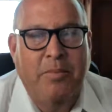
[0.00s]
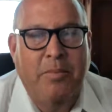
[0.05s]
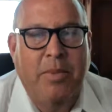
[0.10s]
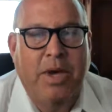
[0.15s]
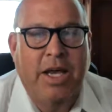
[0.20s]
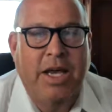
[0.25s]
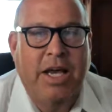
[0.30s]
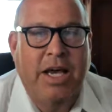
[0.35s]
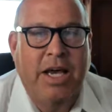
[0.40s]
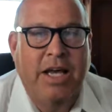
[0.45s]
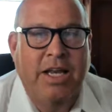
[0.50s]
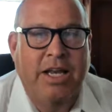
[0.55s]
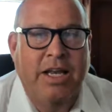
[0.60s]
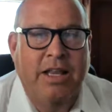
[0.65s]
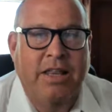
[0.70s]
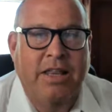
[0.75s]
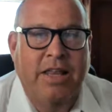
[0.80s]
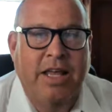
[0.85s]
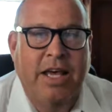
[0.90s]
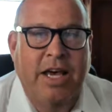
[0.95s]
and
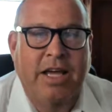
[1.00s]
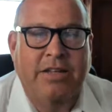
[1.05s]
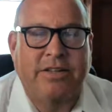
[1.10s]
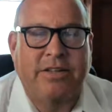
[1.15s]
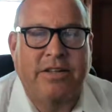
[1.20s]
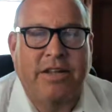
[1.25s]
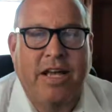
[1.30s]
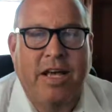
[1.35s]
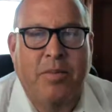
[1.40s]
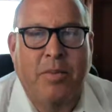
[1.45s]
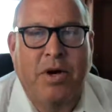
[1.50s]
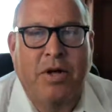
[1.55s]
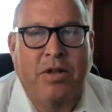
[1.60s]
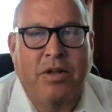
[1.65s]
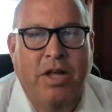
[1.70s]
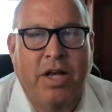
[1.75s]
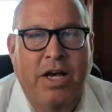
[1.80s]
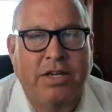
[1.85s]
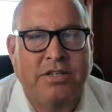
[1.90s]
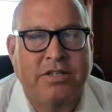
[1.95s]
that
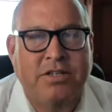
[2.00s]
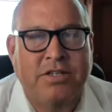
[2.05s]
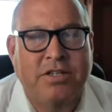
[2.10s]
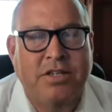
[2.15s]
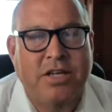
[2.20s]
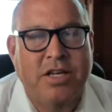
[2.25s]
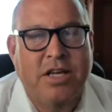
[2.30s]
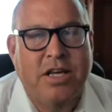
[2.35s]
MLS